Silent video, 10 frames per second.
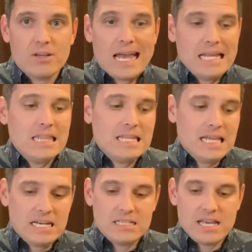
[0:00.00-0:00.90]
So
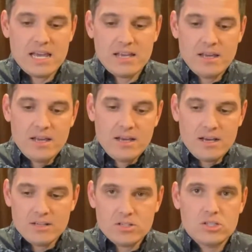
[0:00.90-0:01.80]
anything that is a
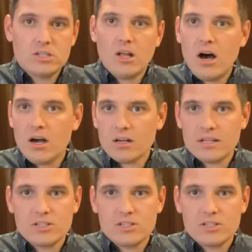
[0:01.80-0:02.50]
a slog